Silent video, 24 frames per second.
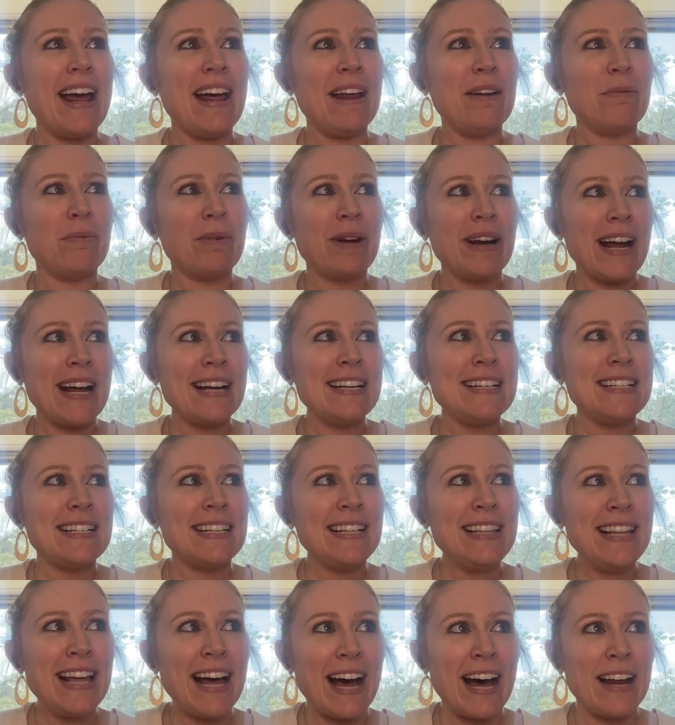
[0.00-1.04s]
And when I
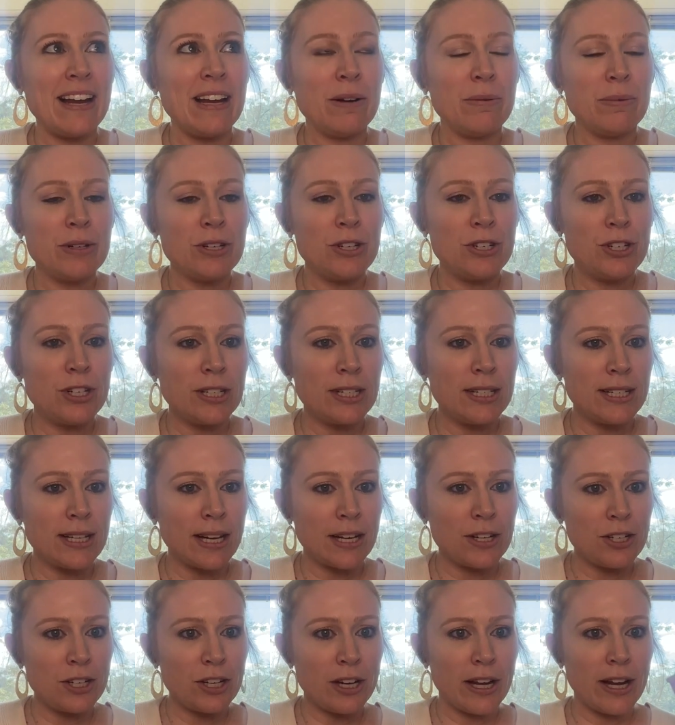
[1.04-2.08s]
did that, it was just
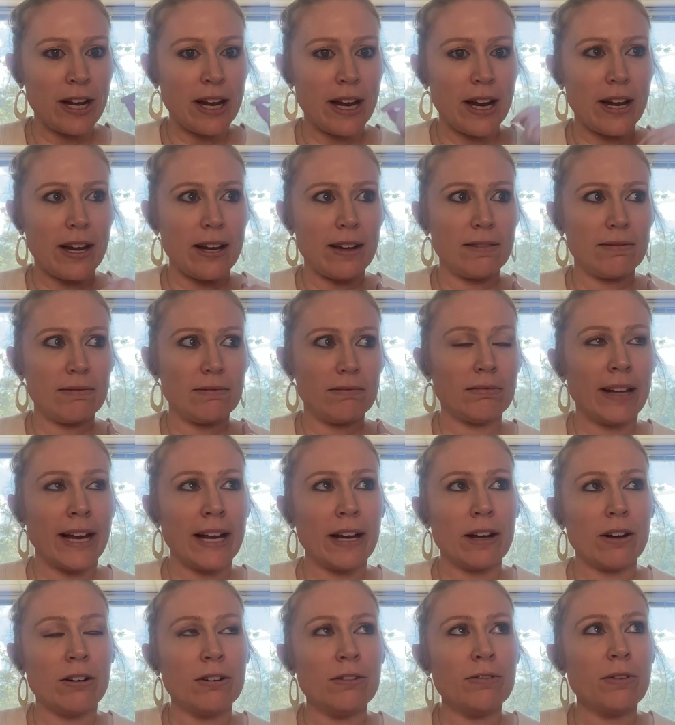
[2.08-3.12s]
such a
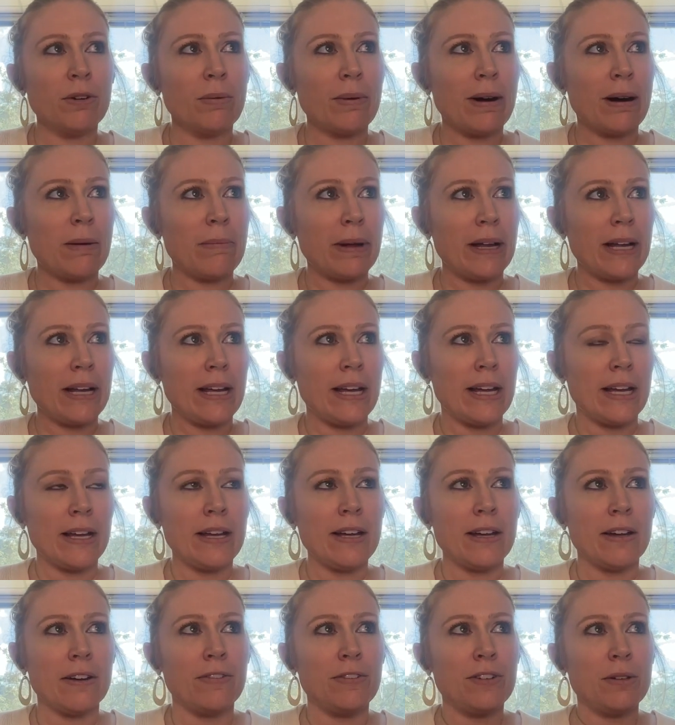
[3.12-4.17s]
like overwhelming
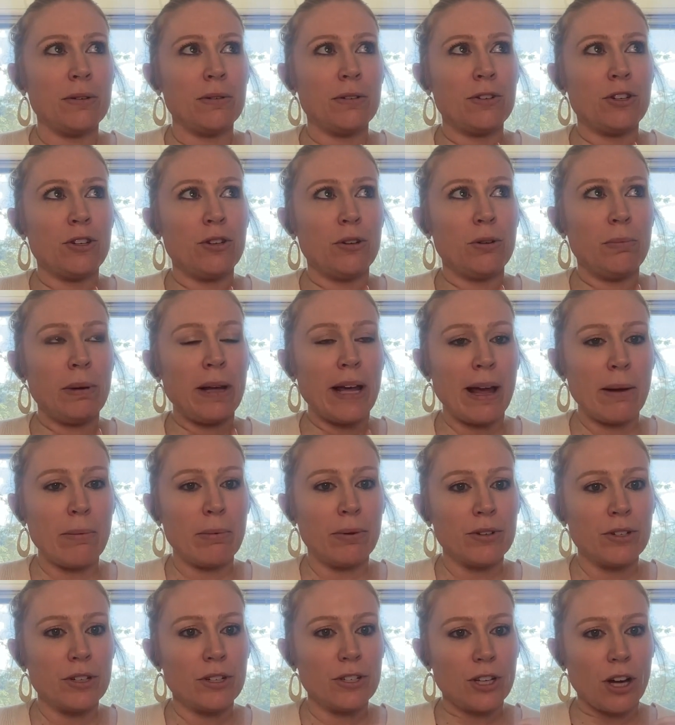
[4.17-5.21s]
gift to be
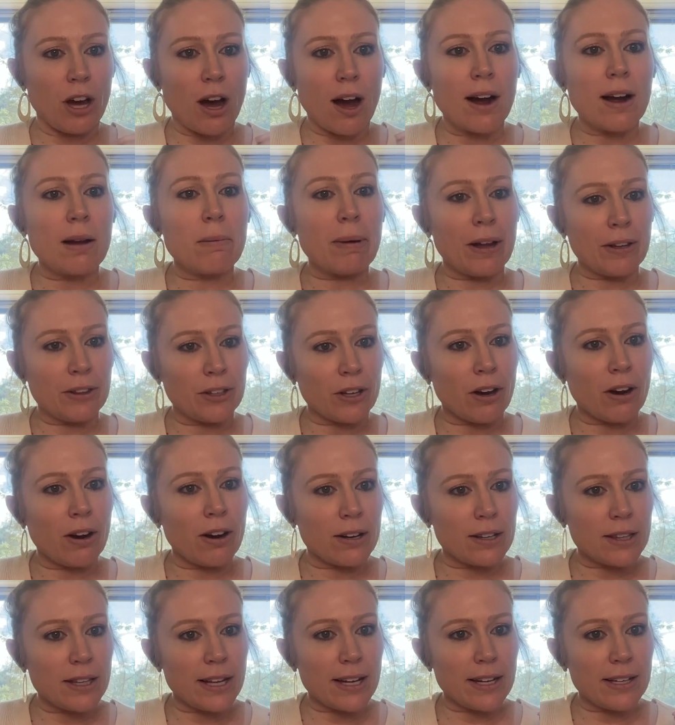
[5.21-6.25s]
able to talk about the
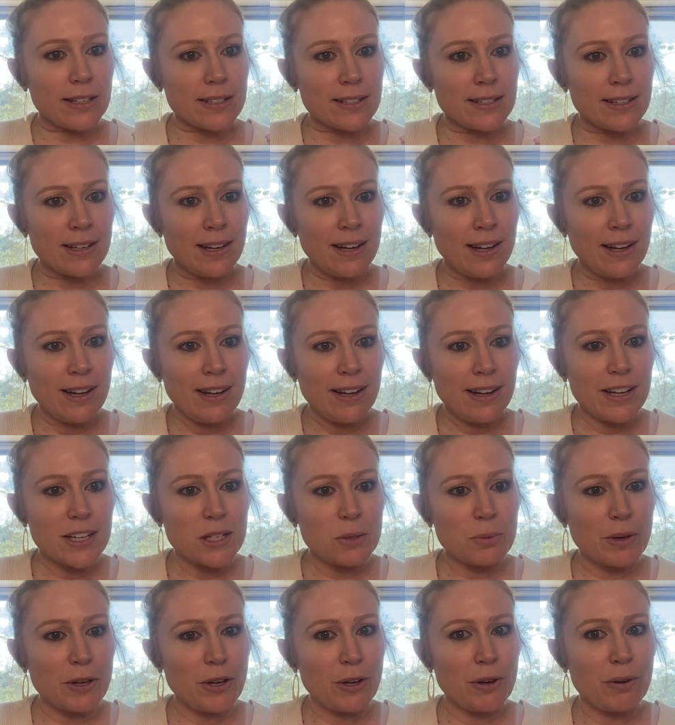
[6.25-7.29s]
hard things.
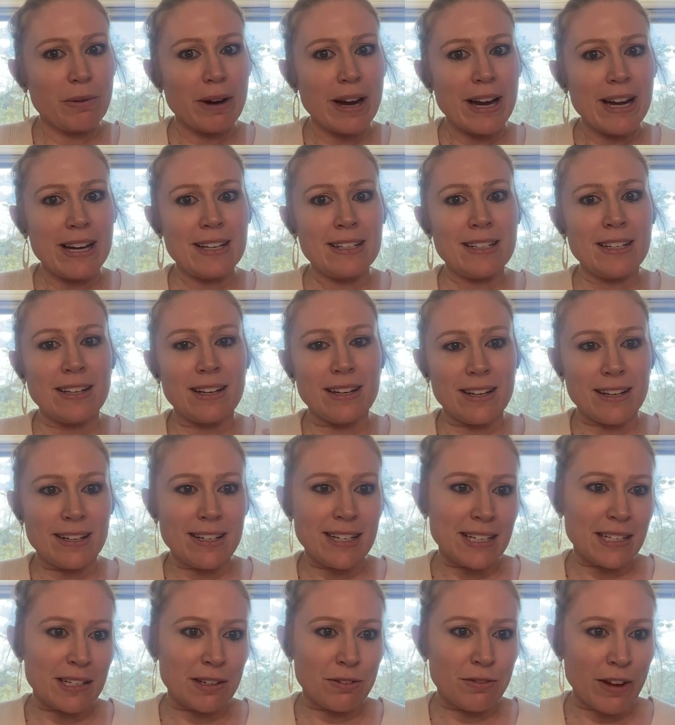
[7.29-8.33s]
Because when you're raised in an
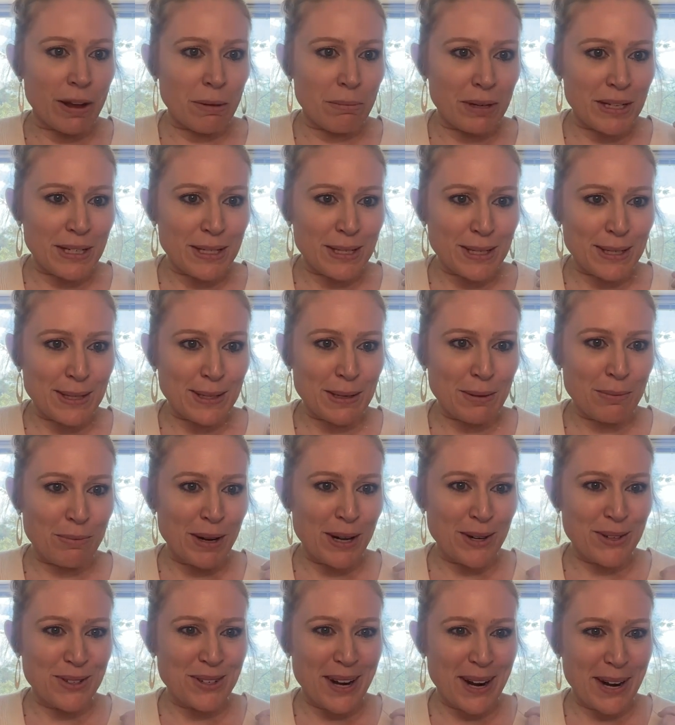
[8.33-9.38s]
addictive family system,
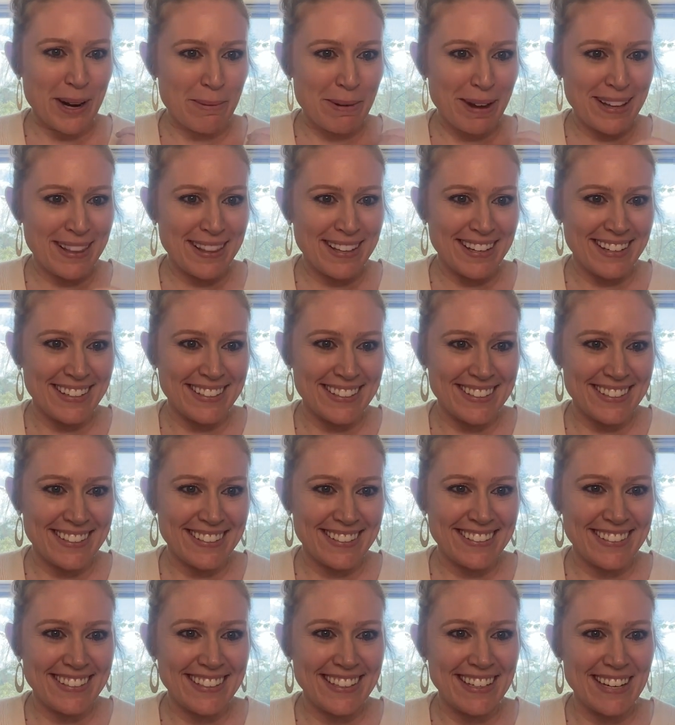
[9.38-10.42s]
we don't talk about things,
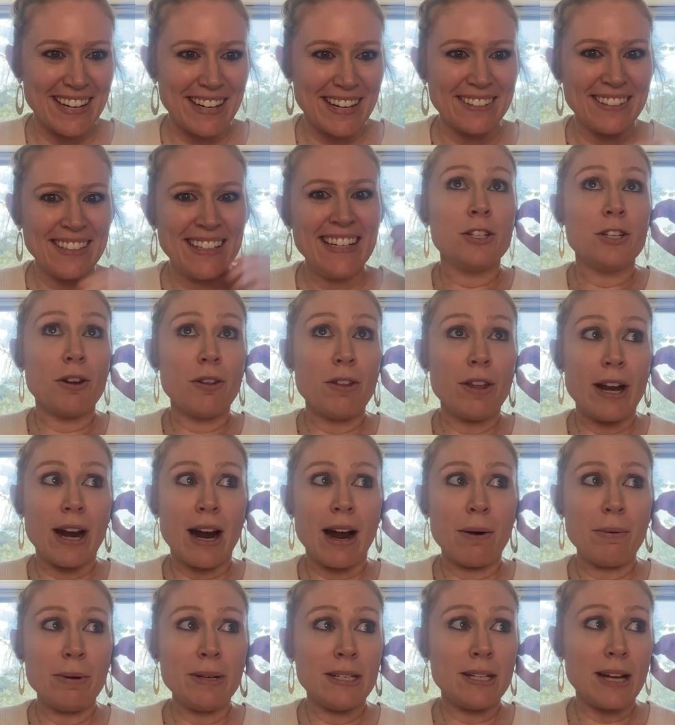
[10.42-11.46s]
you know? So then
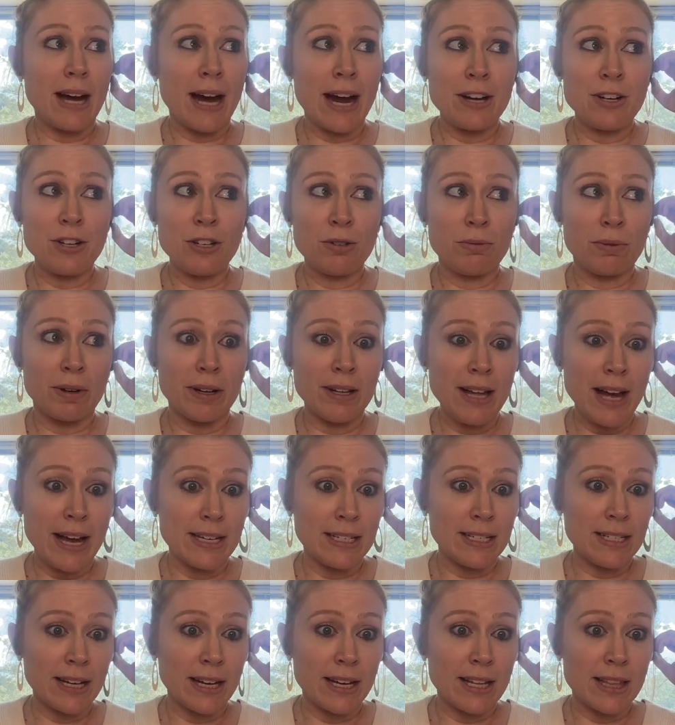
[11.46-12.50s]
I just
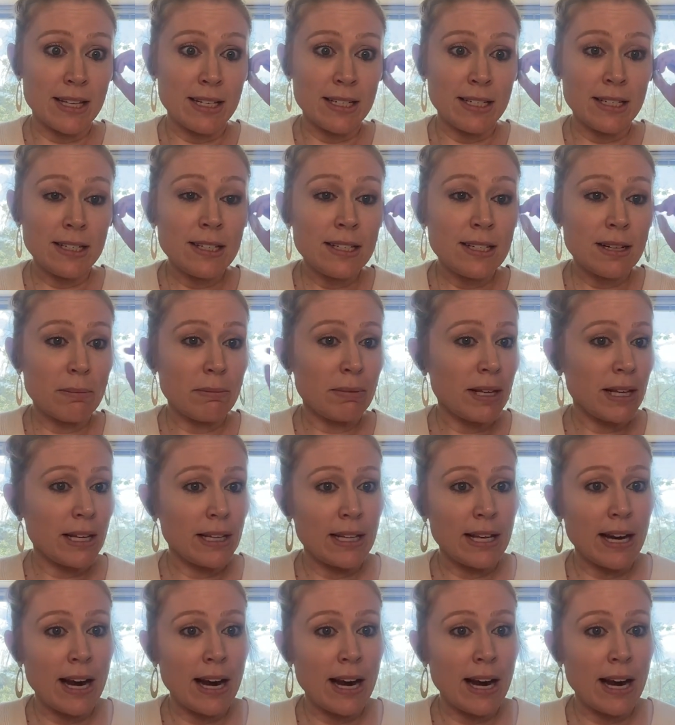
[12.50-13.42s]
realized like this is something